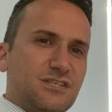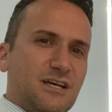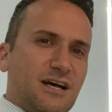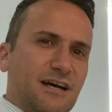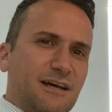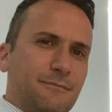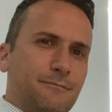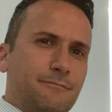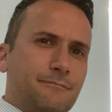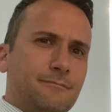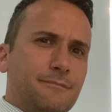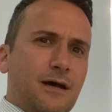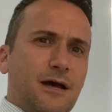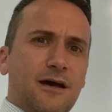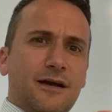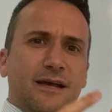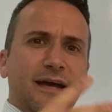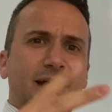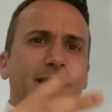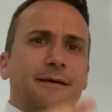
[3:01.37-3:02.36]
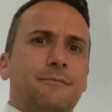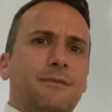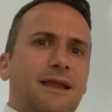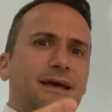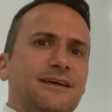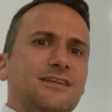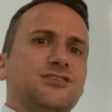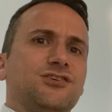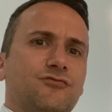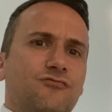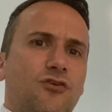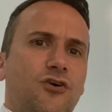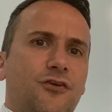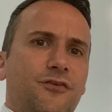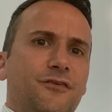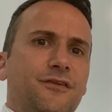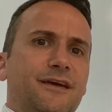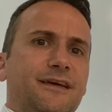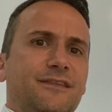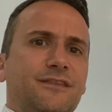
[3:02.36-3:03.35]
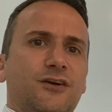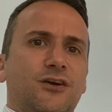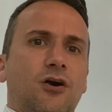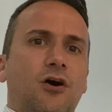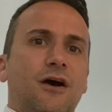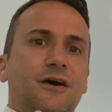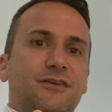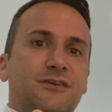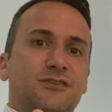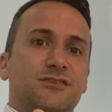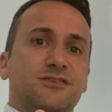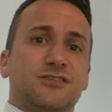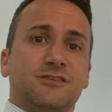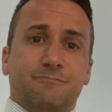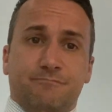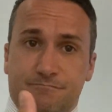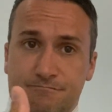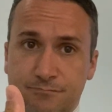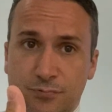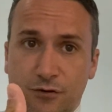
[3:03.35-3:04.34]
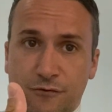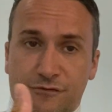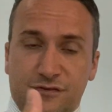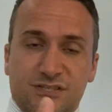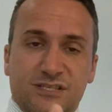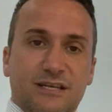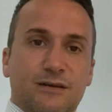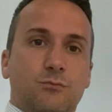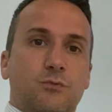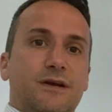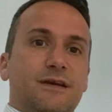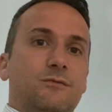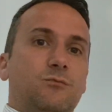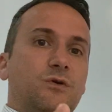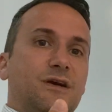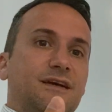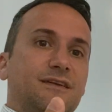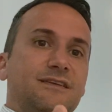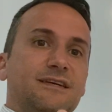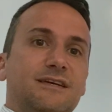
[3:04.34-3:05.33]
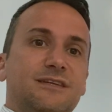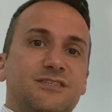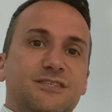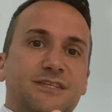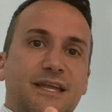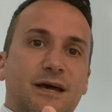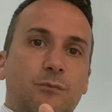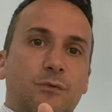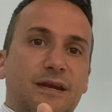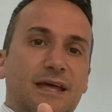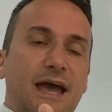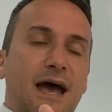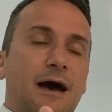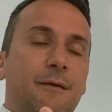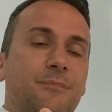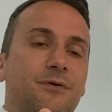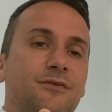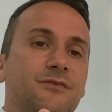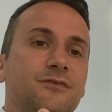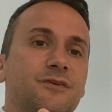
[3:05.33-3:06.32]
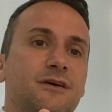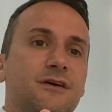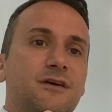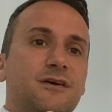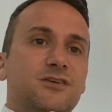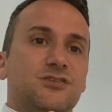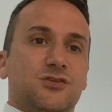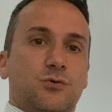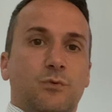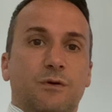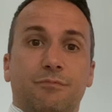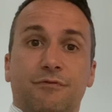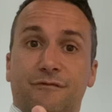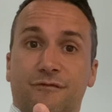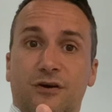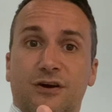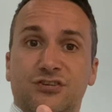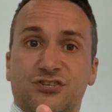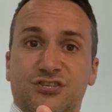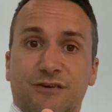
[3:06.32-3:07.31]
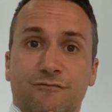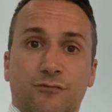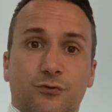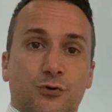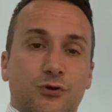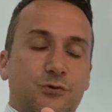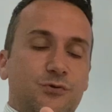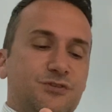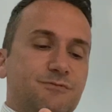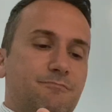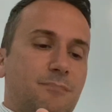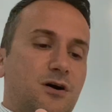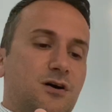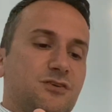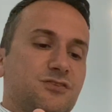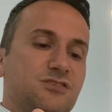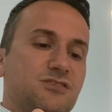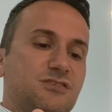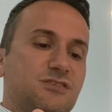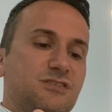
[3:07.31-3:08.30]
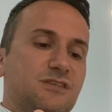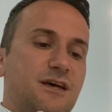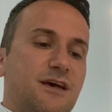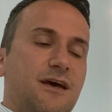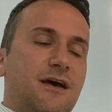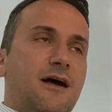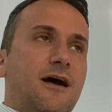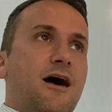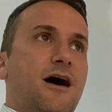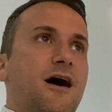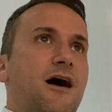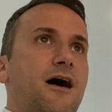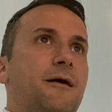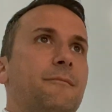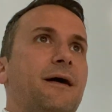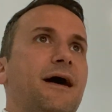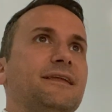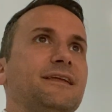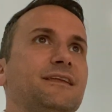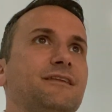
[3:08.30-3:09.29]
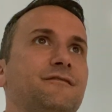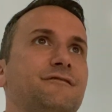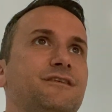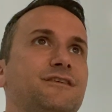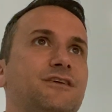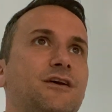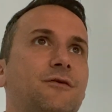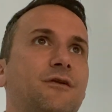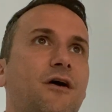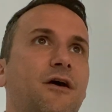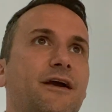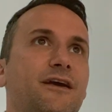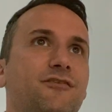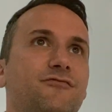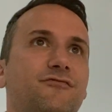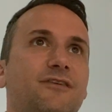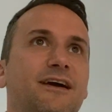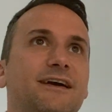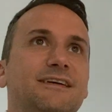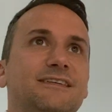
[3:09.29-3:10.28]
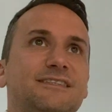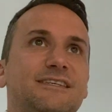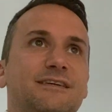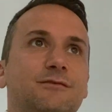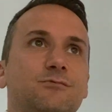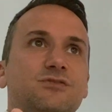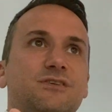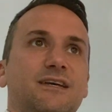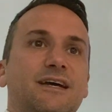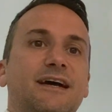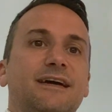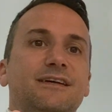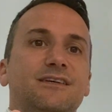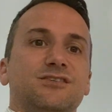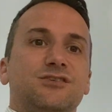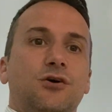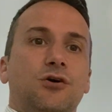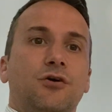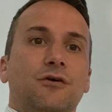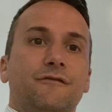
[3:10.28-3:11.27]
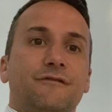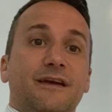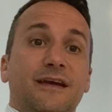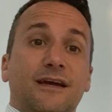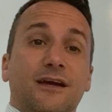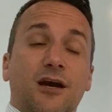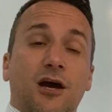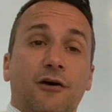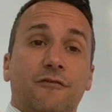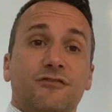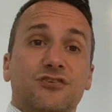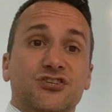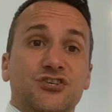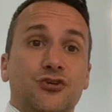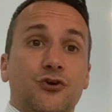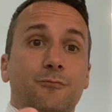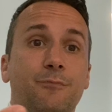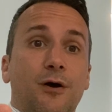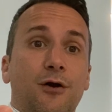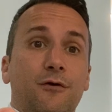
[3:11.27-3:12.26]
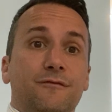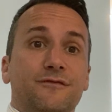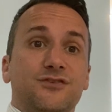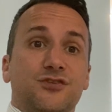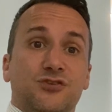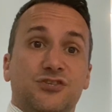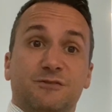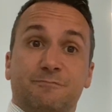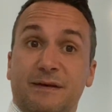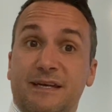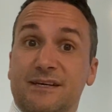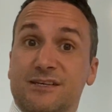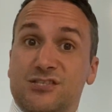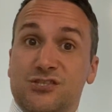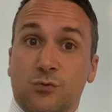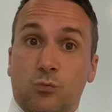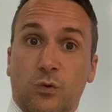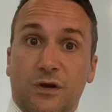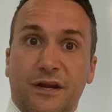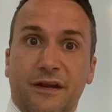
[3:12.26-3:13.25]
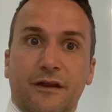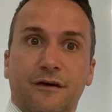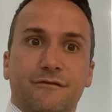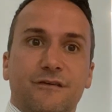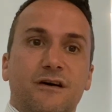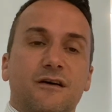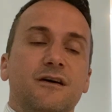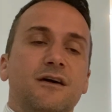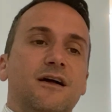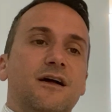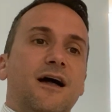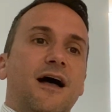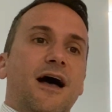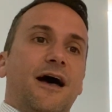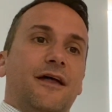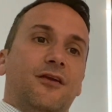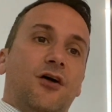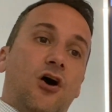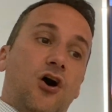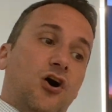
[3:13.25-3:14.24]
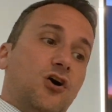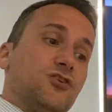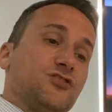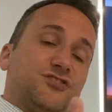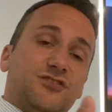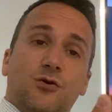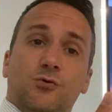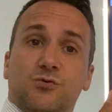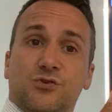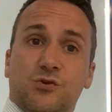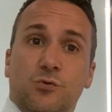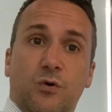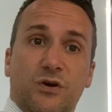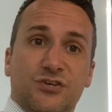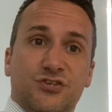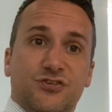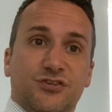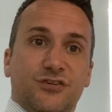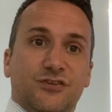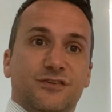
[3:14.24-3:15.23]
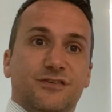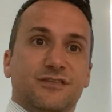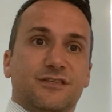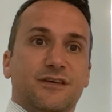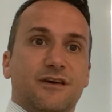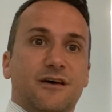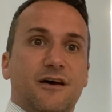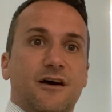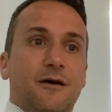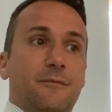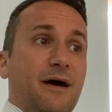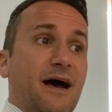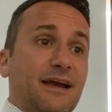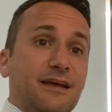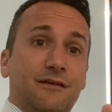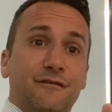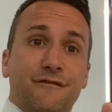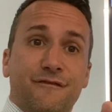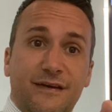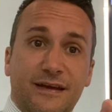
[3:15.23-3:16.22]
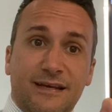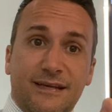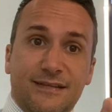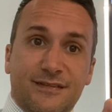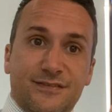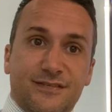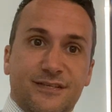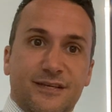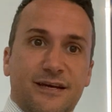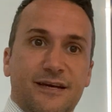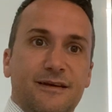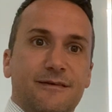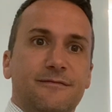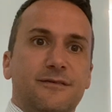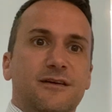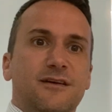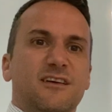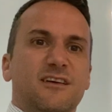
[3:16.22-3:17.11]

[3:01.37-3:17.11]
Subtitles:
came later on in the guidance, but obviously we adhered to that when it happened. So we provide general use masks. And in the video that I created, it was a case of encouraging you both to speak to one another and ask those questions. How are you feeling today?